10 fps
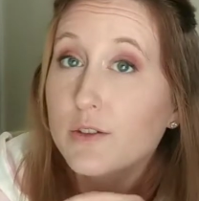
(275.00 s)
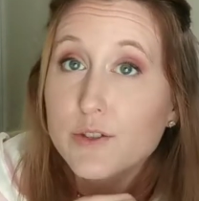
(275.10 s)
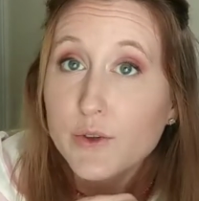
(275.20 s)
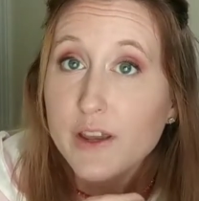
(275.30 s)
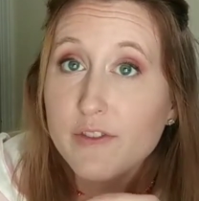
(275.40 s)
you
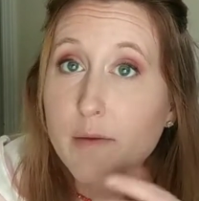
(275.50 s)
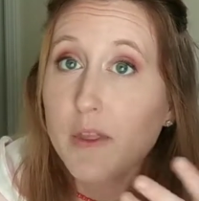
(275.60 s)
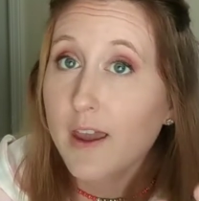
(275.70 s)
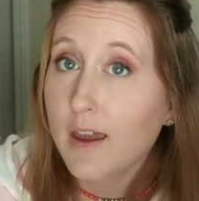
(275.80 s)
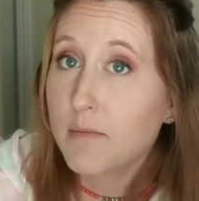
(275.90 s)
do give them,
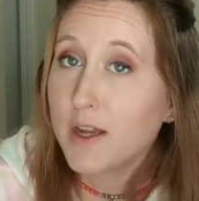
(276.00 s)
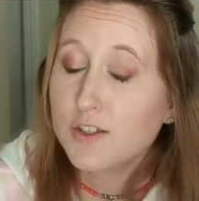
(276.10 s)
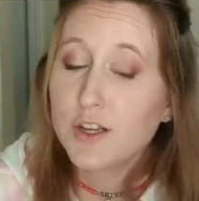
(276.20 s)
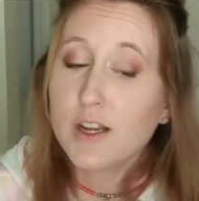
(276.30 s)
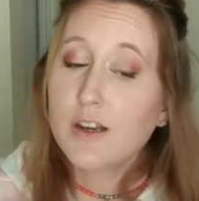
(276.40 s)
like I
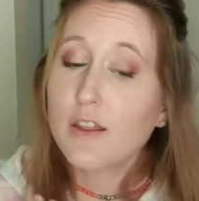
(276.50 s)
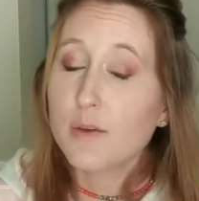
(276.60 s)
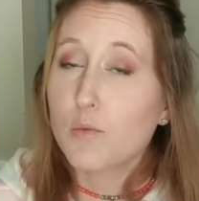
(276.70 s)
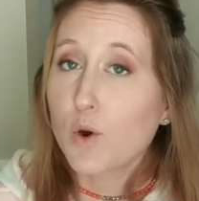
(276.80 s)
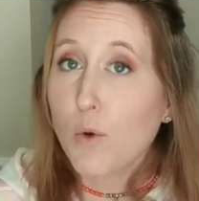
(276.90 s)
mentioned,
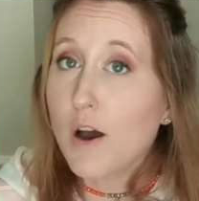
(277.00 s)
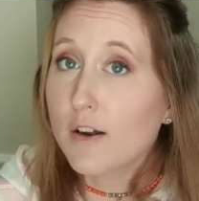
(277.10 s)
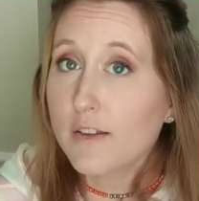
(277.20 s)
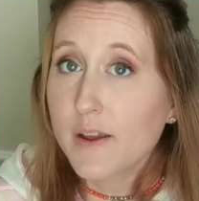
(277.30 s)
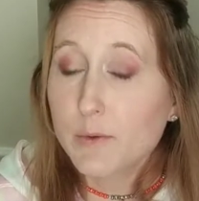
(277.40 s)
the more
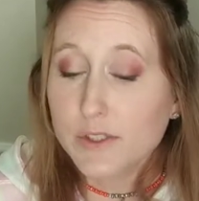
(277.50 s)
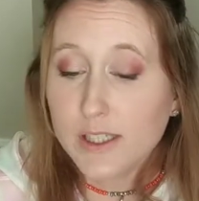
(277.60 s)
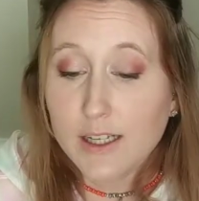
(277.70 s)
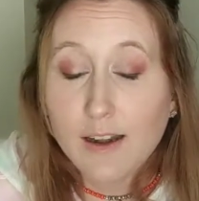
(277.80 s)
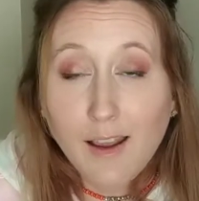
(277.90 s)
water they will
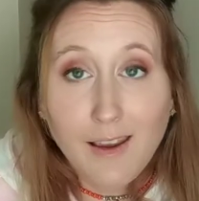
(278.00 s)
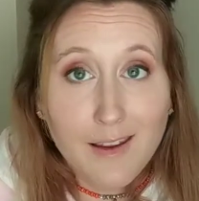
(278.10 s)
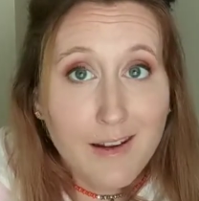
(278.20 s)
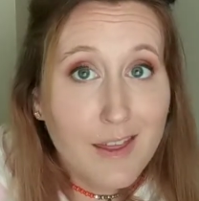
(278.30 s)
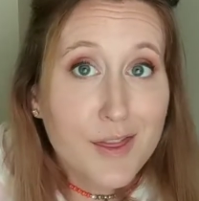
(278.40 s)
need
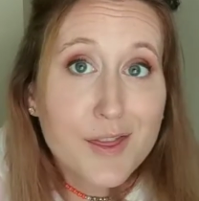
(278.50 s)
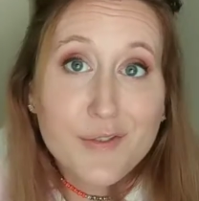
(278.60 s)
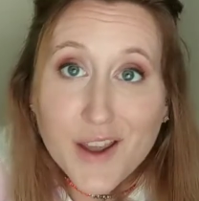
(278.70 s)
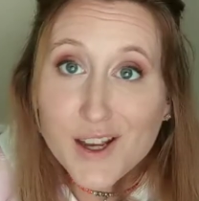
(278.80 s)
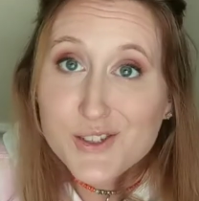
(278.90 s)
and the
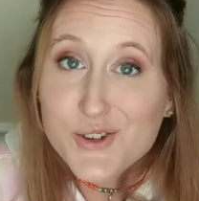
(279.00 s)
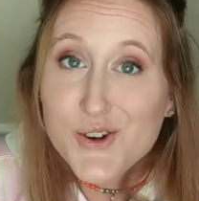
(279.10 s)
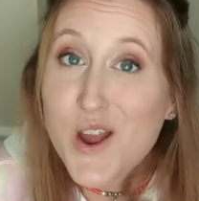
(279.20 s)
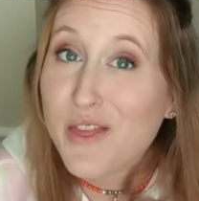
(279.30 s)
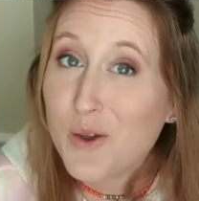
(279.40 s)

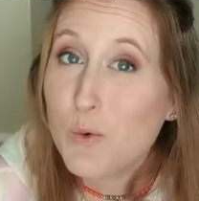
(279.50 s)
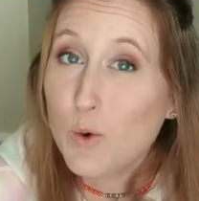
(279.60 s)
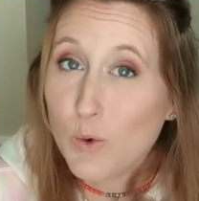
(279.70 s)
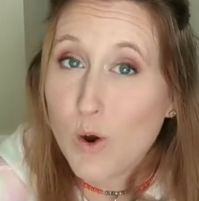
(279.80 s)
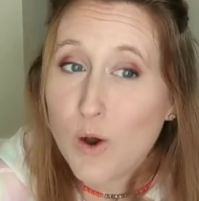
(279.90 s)
faster they will
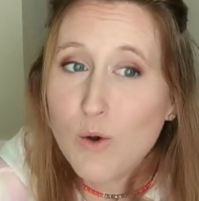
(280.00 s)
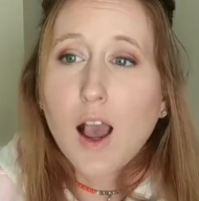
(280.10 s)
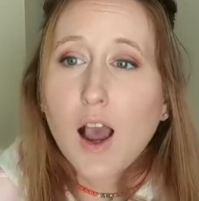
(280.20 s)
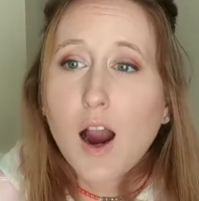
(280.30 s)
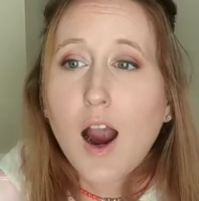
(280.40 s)

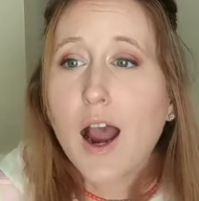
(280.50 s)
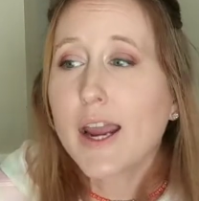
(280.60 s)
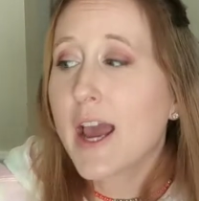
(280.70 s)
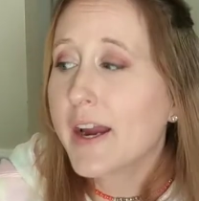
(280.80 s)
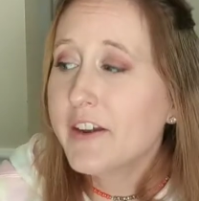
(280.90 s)
grow.
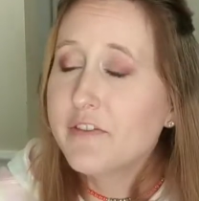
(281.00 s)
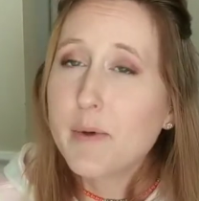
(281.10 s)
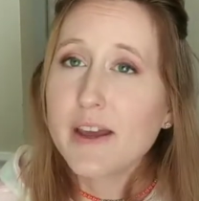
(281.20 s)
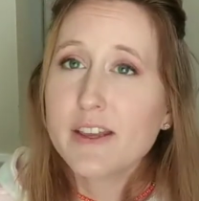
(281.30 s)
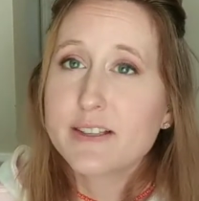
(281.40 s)
I kind of
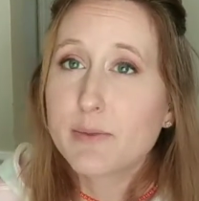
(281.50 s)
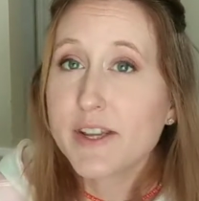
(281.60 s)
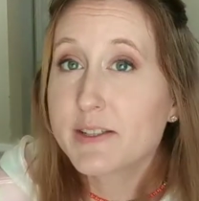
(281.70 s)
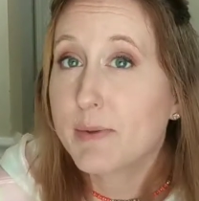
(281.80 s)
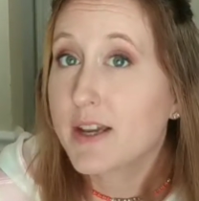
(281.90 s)
buy these
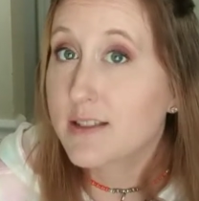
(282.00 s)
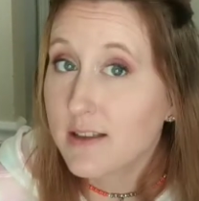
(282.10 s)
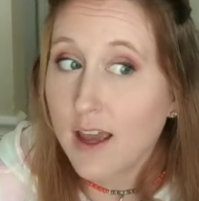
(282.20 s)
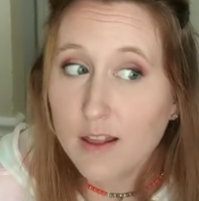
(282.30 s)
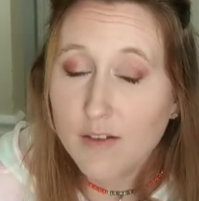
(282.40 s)
plants
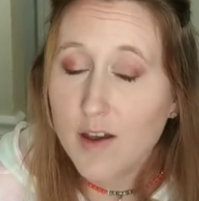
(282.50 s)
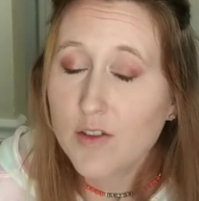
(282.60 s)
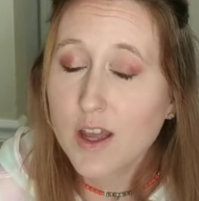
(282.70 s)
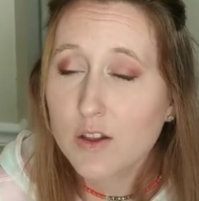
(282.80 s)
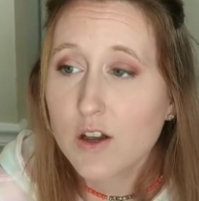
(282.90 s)
because I love
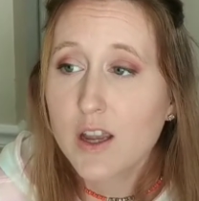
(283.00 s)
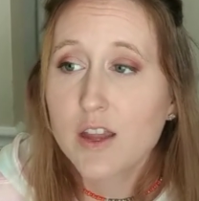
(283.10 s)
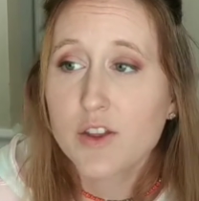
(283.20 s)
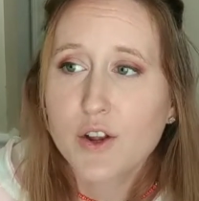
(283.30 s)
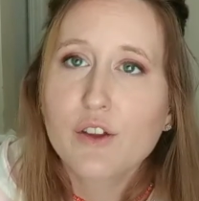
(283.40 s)
how they look,
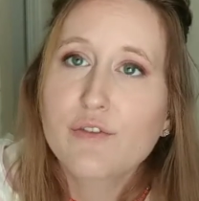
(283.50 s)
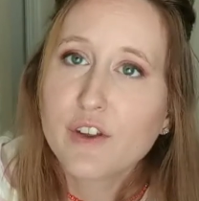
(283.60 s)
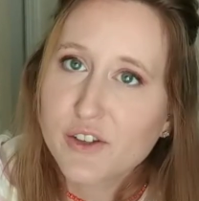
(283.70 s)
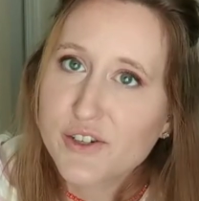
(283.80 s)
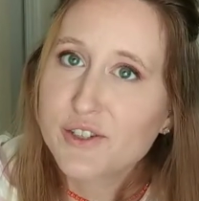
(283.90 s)
and they're good
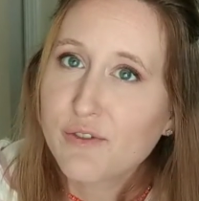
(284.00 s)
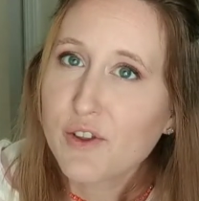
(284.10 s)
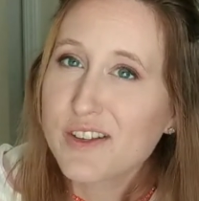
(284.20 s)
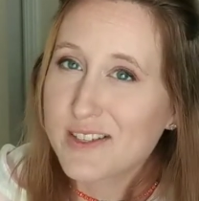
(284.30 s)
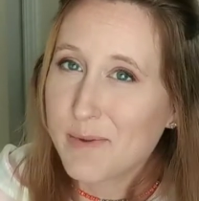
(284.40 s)
fillers
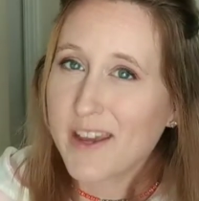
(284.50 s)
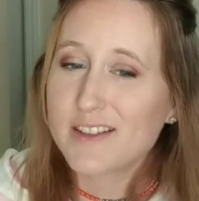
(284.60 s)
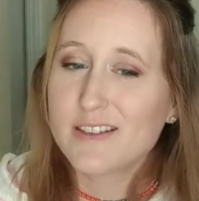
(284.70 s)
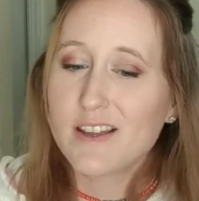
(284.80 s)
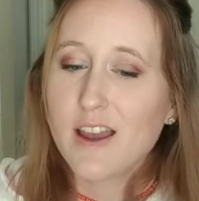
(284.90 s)
for the
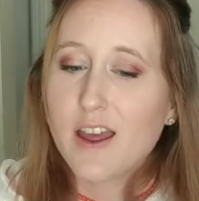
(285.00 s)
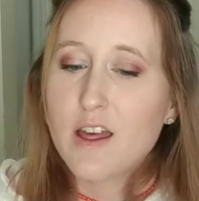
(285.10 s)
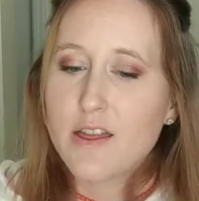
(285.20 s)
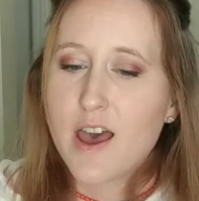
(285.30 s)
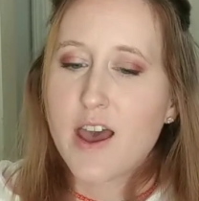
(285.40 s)
space
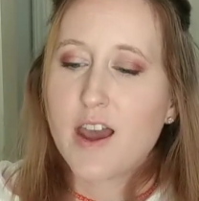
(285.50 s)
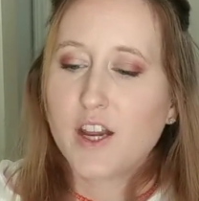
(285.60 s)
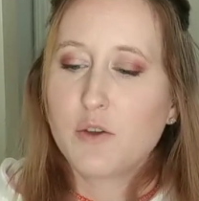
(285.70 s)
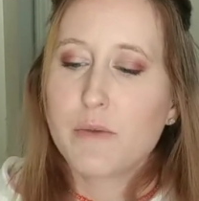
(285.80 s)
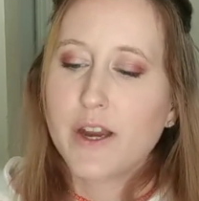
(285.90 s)

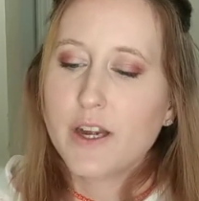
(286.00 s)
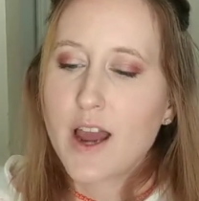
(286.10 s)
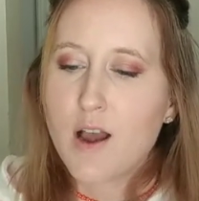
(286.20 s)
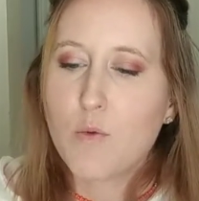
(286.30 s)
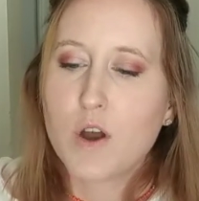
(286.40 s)
that you might
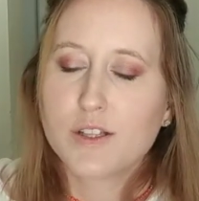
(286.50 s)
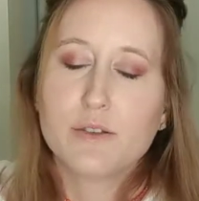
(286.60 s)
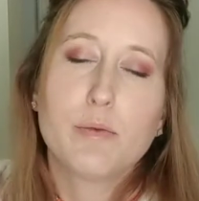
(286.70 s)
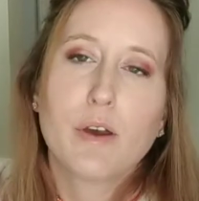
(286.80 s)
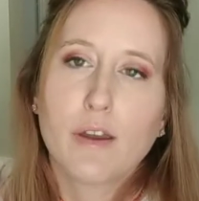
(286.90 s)
not want
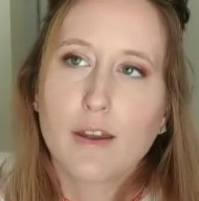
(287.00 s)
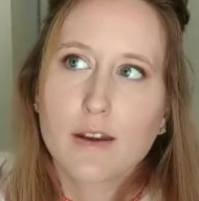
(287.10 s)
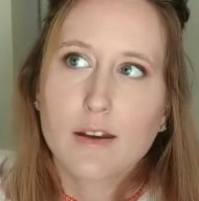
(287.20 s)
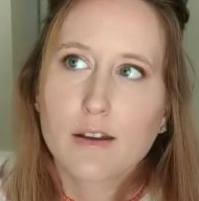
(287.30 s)
to put